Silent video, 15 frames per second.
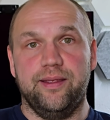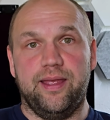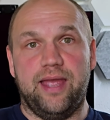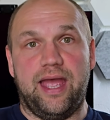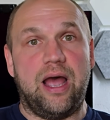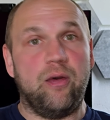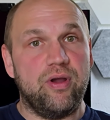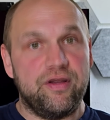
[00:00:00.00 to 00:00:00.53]

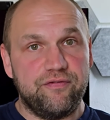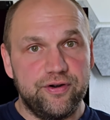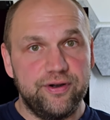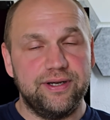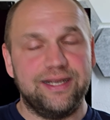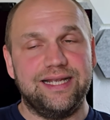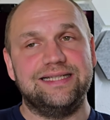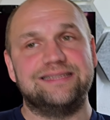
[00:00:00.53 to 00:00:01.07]

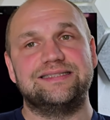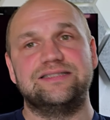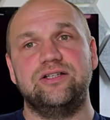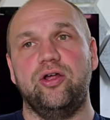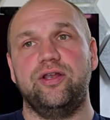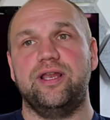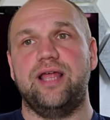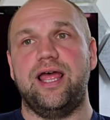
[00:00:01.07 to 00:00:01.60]
However, it's
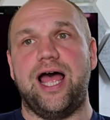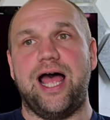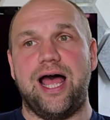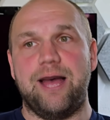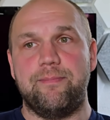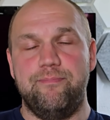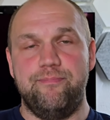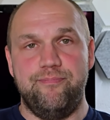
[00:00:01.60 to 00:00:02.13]
not
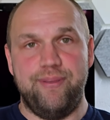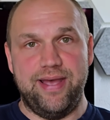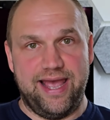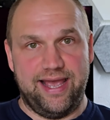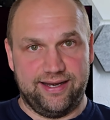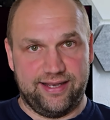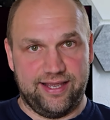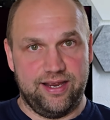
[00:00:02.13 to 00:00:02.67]
a
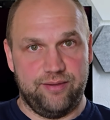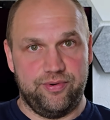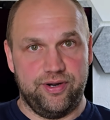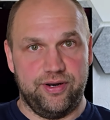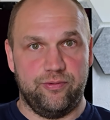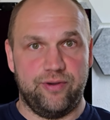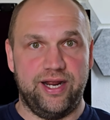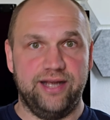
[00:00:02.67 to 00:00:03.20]
bad camera,
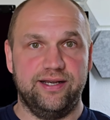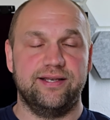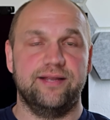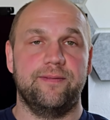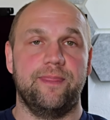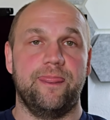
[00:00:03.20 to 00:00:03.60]
right?